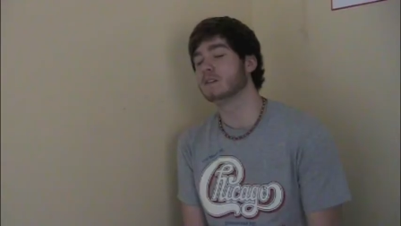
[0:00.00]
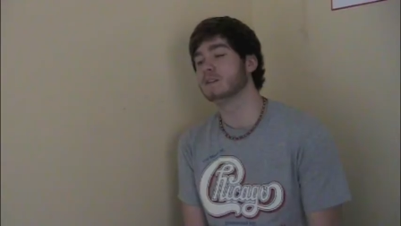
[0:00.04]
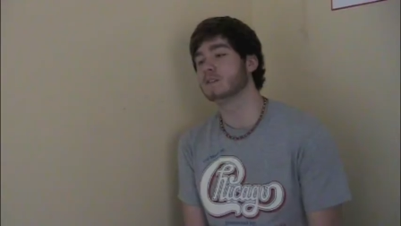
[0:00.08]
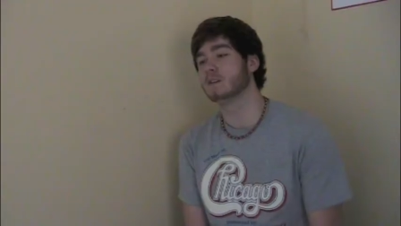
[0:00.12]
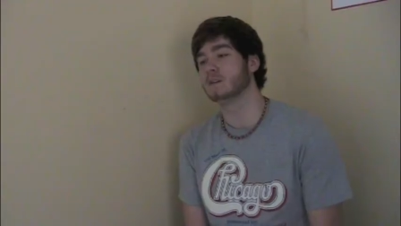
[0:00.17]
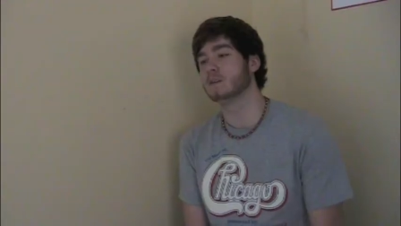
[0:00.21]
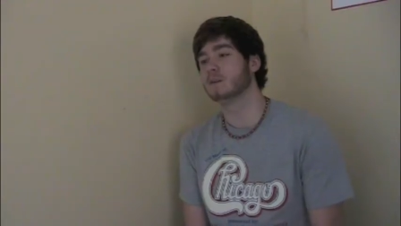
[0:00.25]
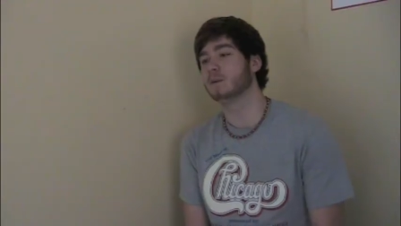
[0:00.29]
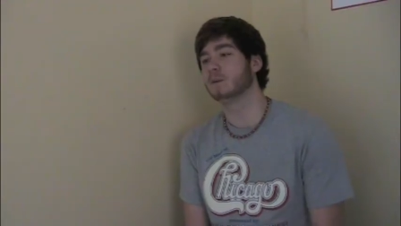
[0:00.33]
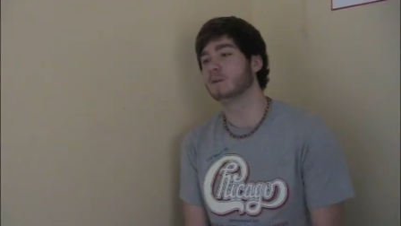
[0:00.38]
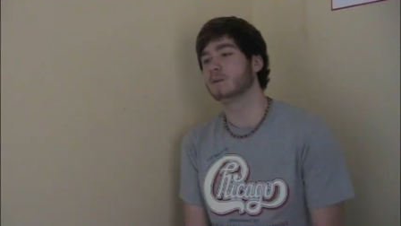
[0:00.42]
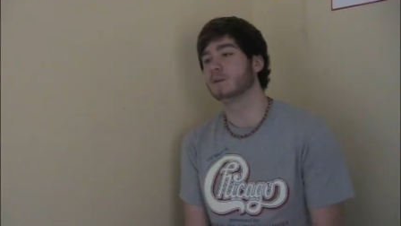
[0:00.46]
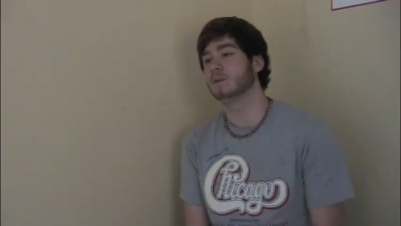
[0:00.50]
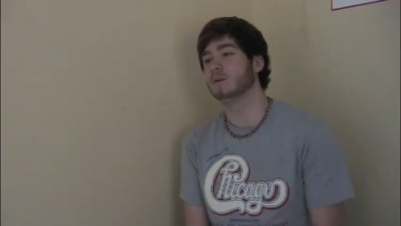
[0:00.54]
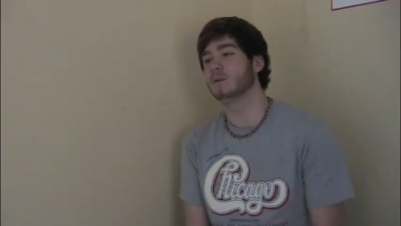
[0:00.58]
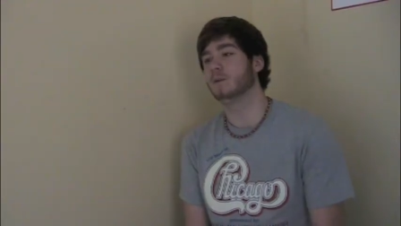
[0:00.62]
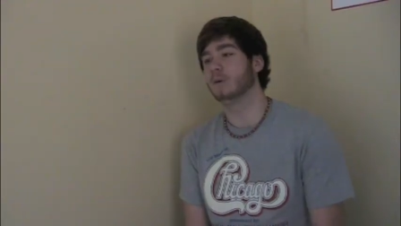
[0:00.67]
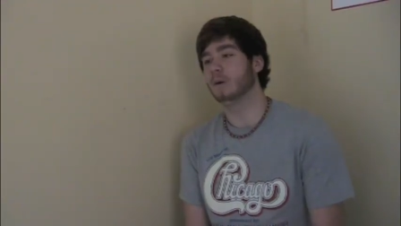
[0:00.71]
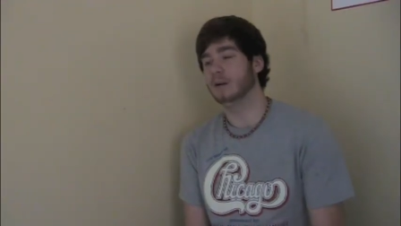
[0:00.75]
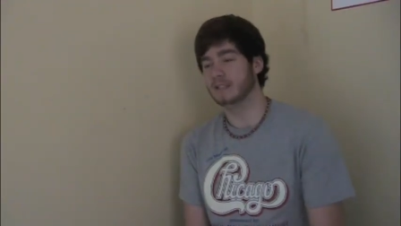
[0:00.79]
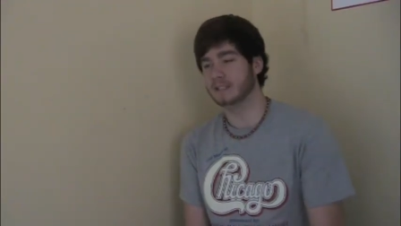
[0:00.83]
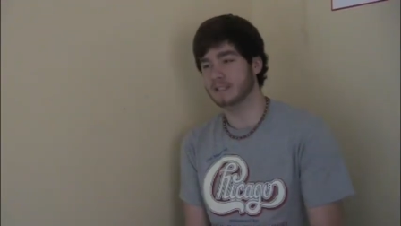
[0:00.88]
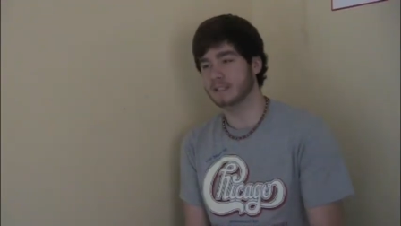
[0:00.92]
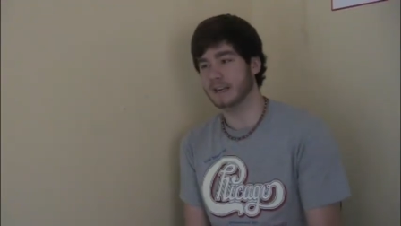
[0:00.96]
So,
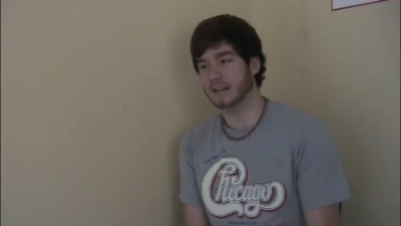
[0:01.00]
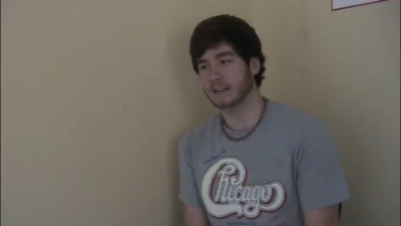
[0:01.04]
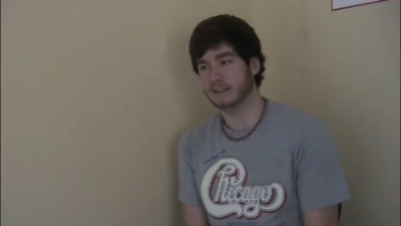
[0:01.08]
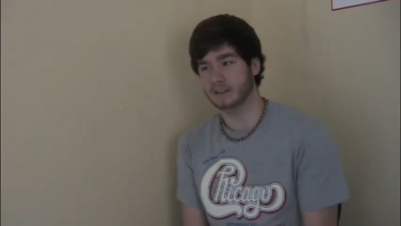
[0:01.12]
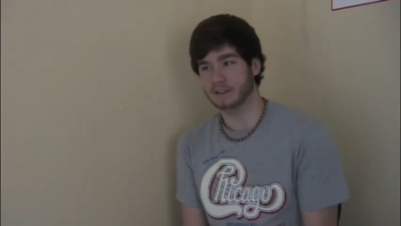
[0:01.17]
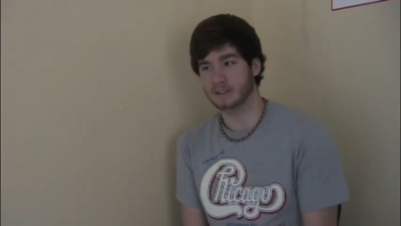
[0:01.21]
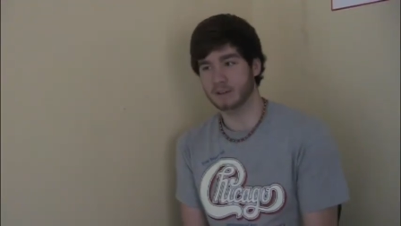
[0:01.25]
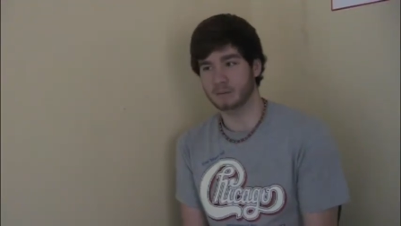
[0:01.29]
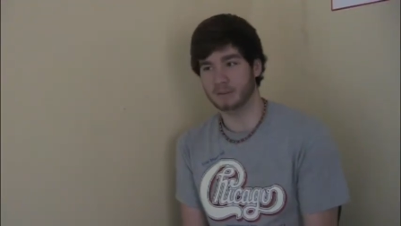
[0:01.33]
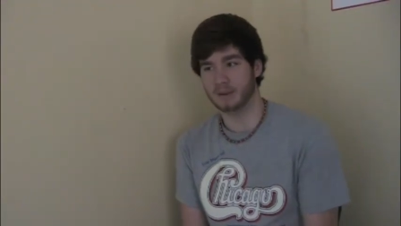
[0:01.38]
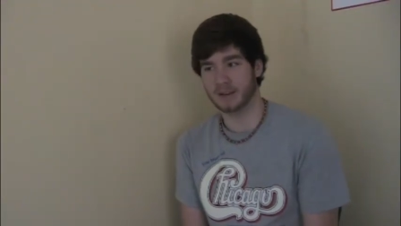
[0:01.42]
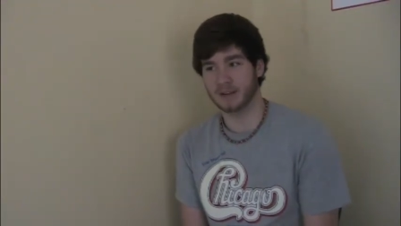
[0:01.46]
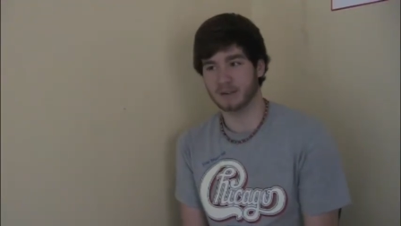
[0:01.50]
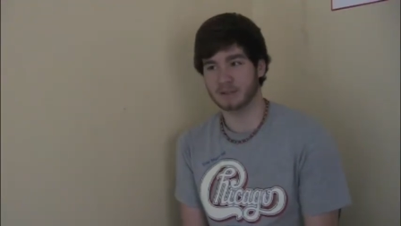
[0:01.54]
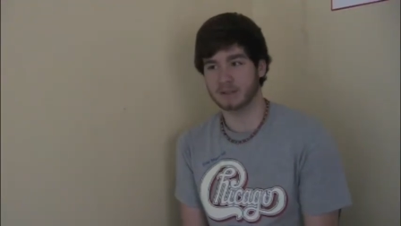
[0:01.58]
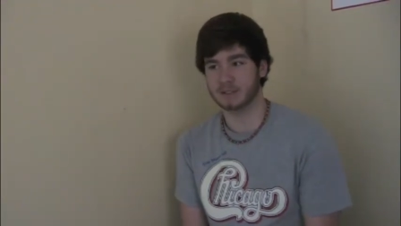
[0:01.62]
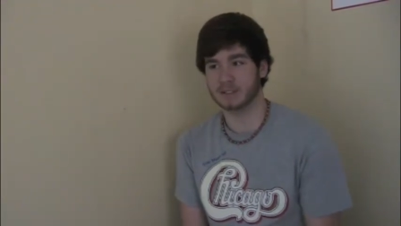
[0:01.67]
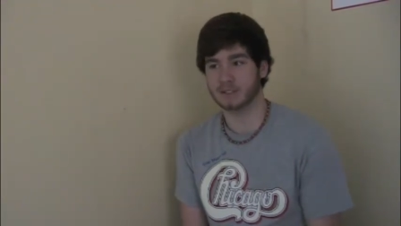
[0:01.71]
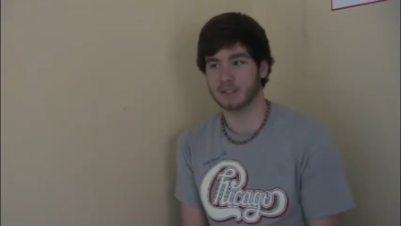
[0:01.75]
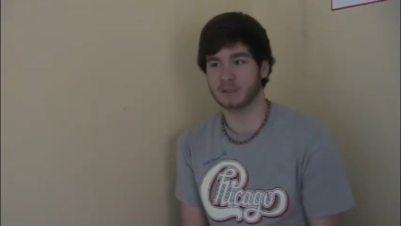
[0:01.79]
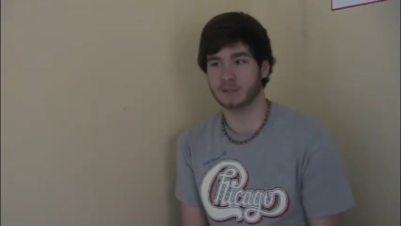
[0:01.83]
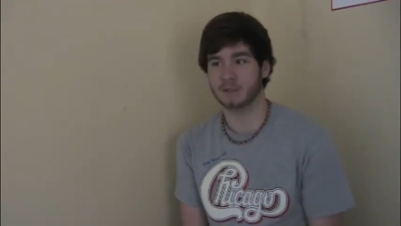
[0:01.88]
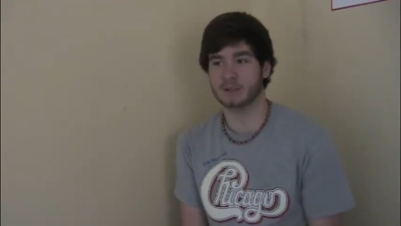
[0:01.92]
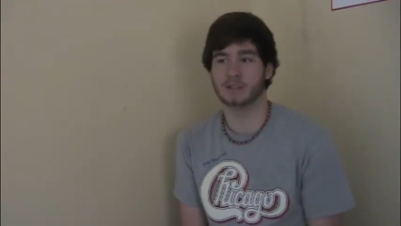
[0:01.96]
what exactly do
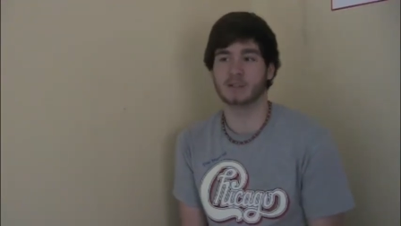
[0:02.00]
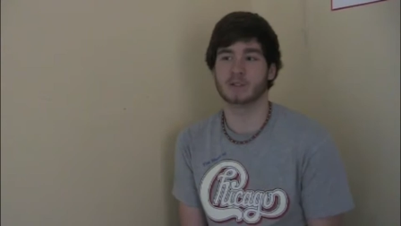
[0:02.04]
penguins do in